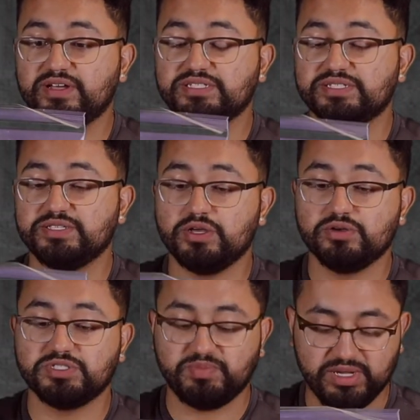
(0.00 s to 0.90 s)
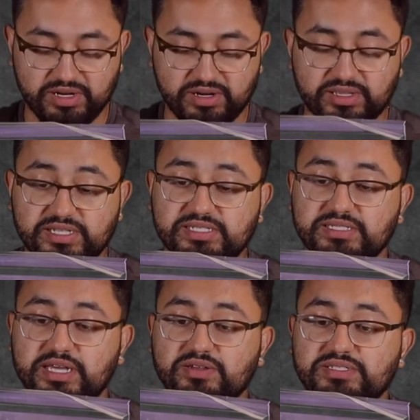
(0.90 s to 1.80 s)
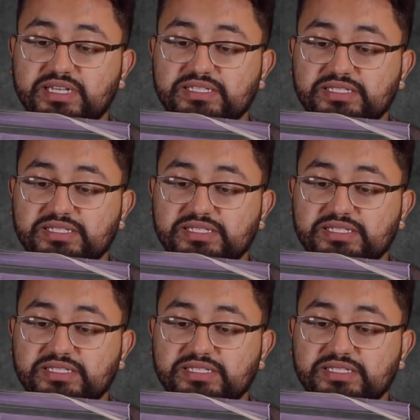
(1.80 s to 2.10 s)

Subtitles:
a snow speeder. This is Lego set